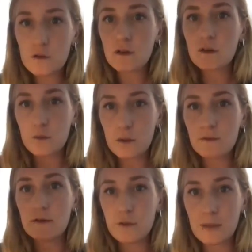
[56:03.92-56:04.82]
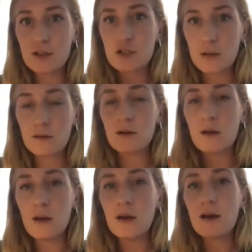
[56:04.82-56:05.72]
to the sort of information
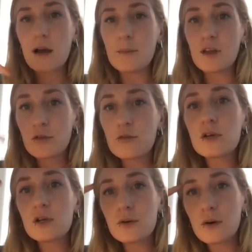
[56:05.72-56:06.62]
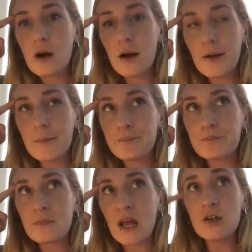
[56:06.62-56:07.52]
coming through you
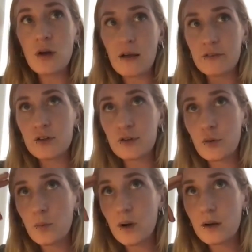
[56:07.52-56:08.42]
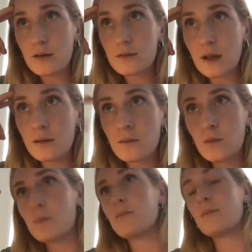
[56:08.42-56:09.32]
and you're not having to do the work, then
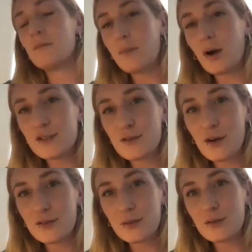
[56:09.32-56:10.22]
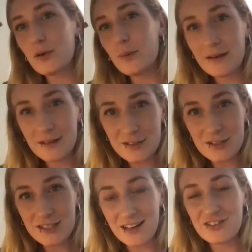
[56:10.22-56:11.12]
what parts of our sort of awareness or
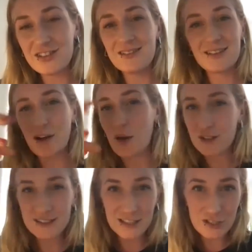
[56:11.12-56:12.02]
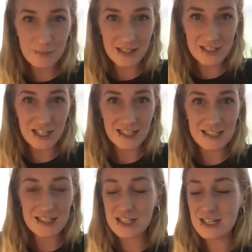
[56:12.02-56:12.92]
attention to conversation might
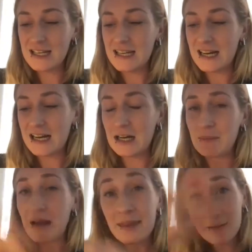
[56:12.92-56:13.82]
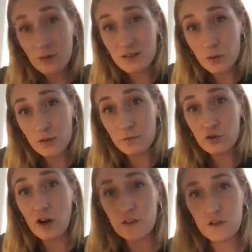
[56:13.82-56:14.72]
change. And then what sort of
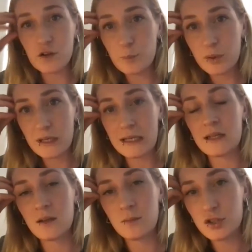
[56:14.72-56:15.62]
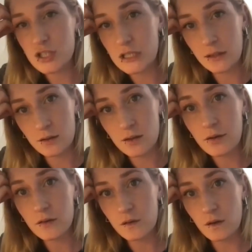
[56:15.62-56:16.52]
trust are you putting in the machine? You know,
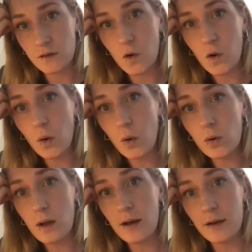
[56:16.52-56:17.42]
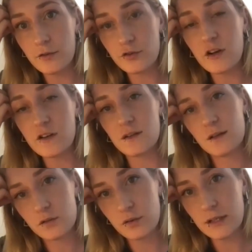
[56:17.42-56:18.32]
it's a whole lot of trust in
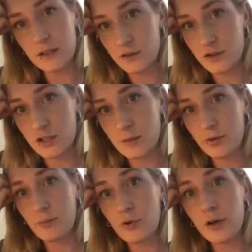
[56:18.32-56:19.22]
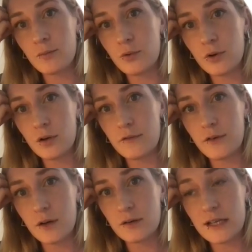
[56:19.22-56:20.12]
this relationship where more and more of
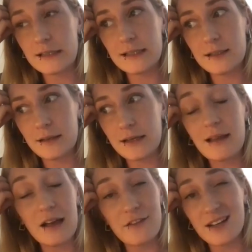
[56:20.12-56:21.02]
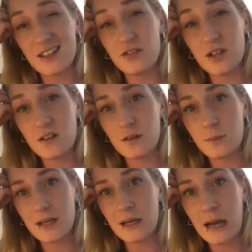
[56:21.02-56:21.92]
our daily like life activities are
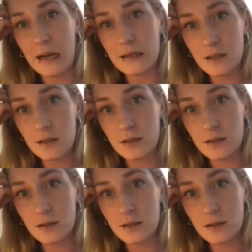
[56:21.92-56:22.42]
being guided.